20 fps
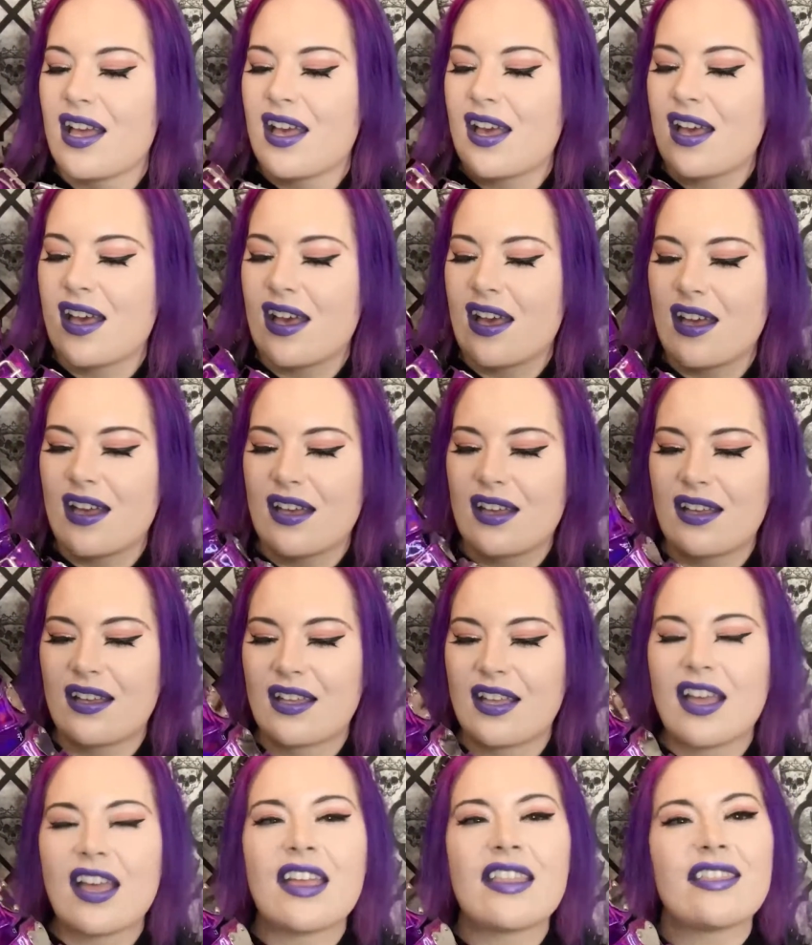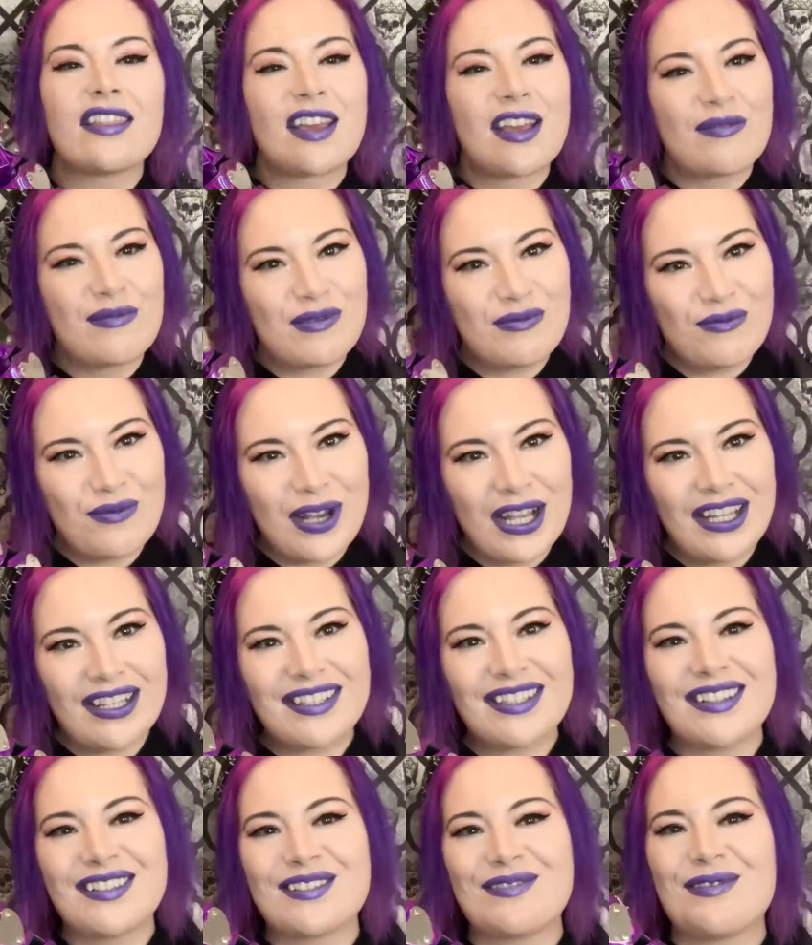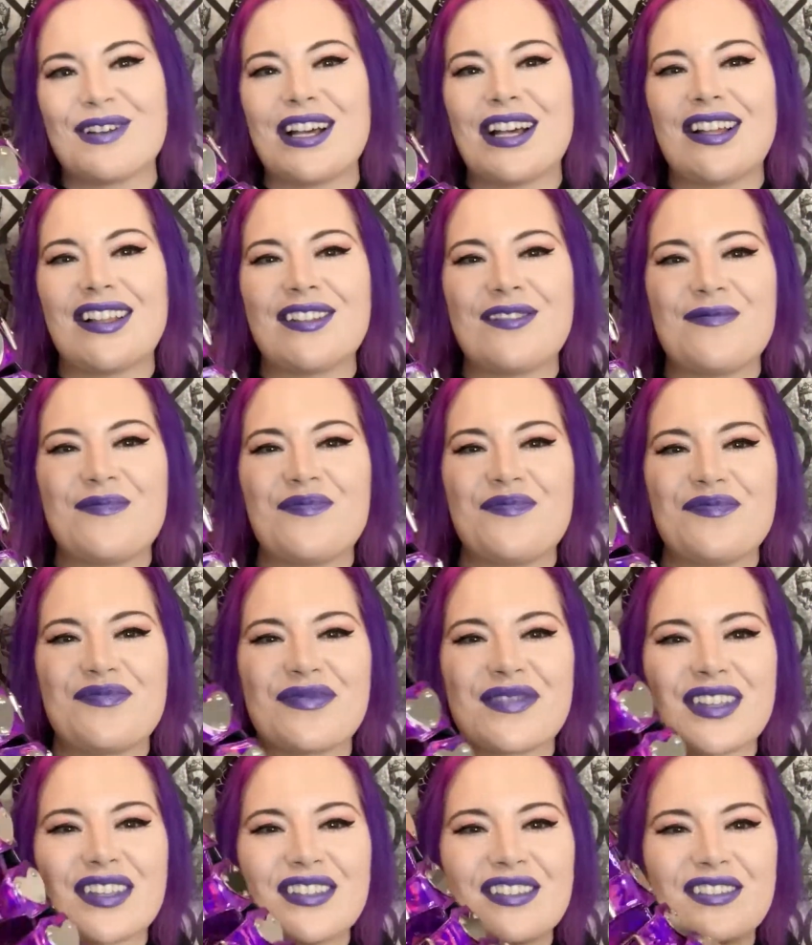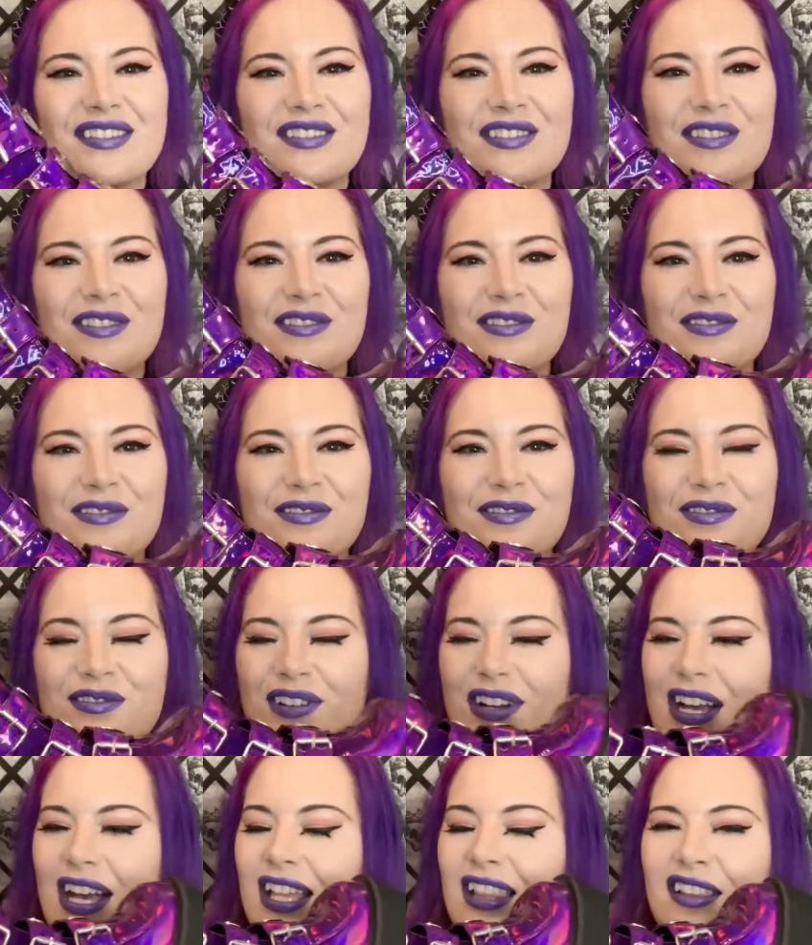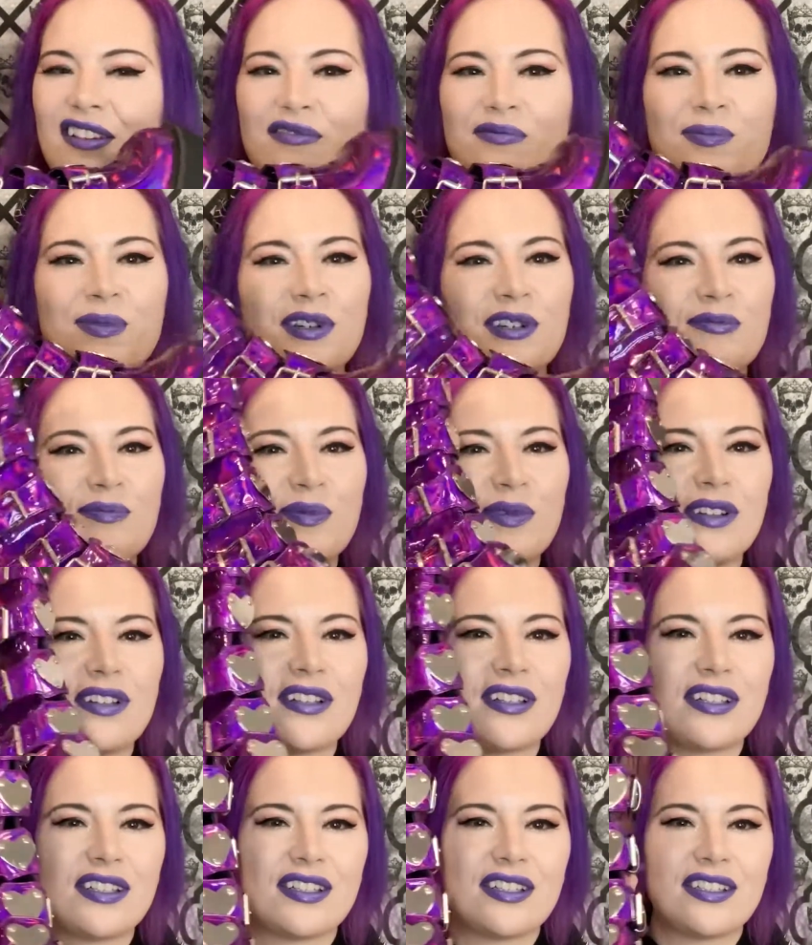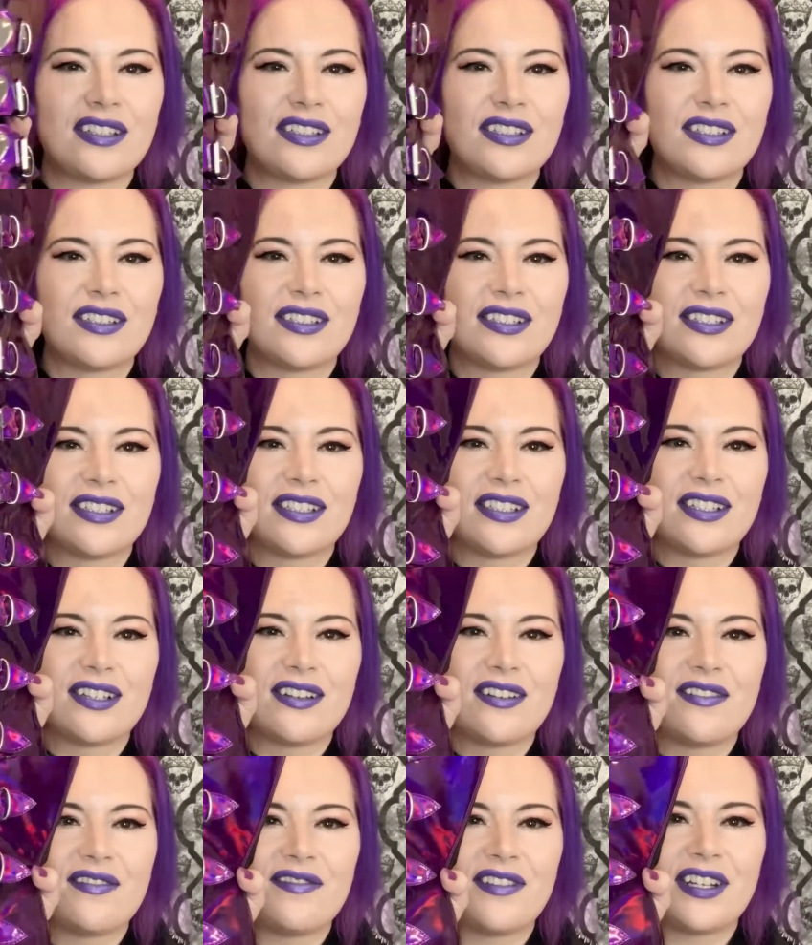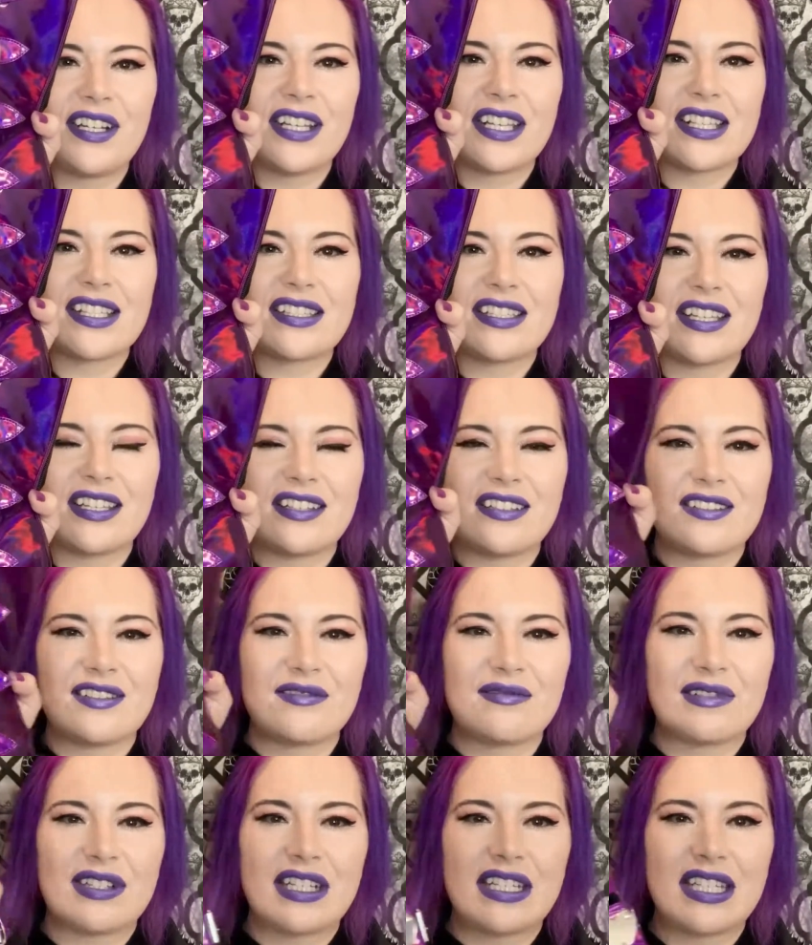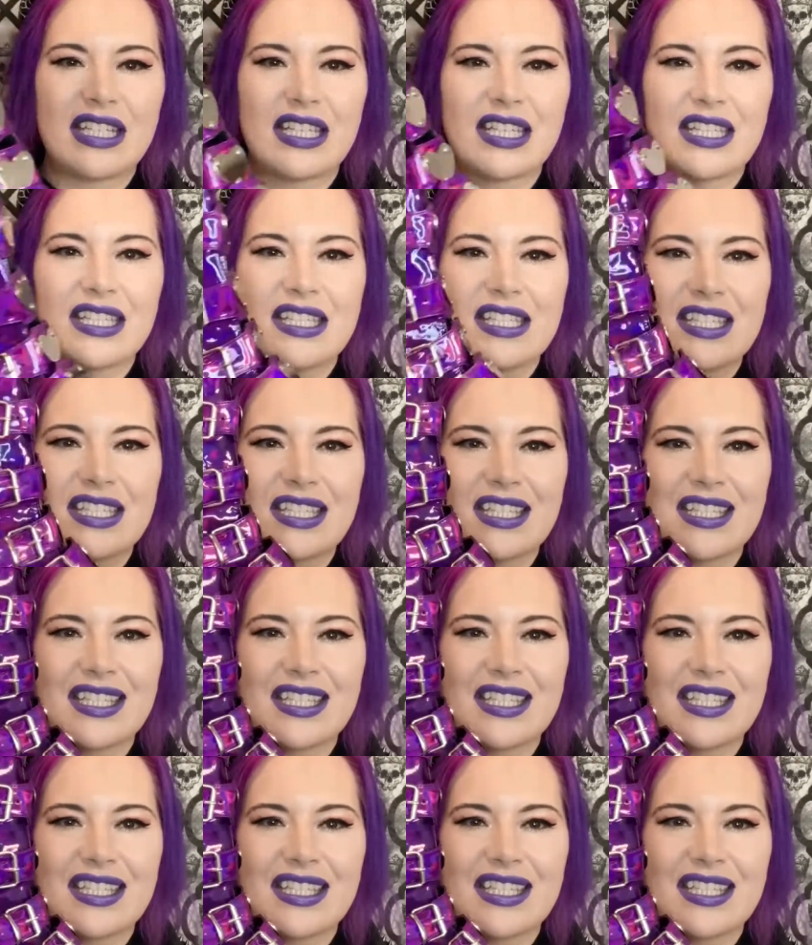And they come in white as well. So I love purple. Very excited to wear these.